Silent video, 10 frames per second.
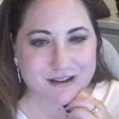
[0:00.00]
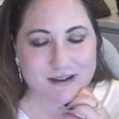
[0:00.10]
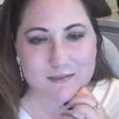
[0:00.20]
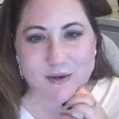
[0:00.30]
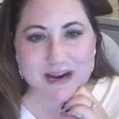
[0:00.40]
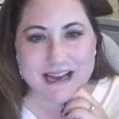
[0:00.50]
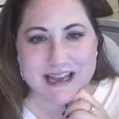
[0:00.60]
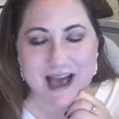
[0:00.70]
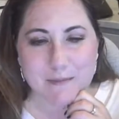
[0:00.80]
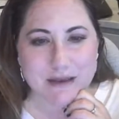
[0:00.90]
Good morning.
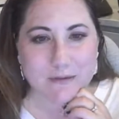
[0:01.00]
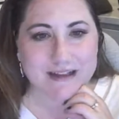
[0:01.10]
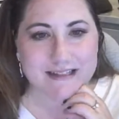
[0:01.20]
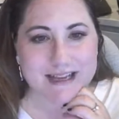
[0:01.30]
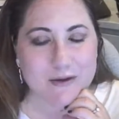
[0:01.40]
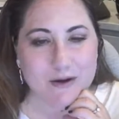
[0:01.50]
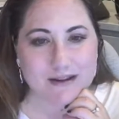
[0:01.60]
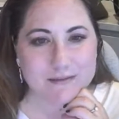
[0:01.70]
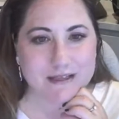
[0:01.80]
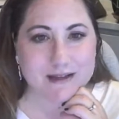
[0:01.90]
Happy Wednesday.
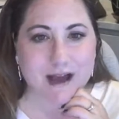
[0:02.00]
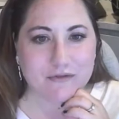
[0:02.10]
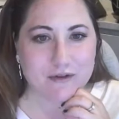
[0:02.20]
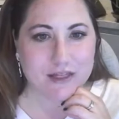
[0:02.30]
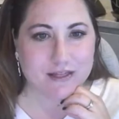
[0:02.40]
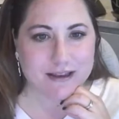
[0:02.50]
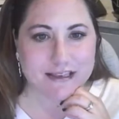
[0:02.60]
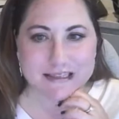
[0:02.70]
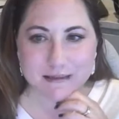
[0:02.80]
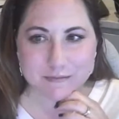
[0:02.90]
Welcome to Live with
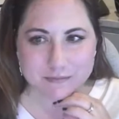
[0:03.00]
Liz.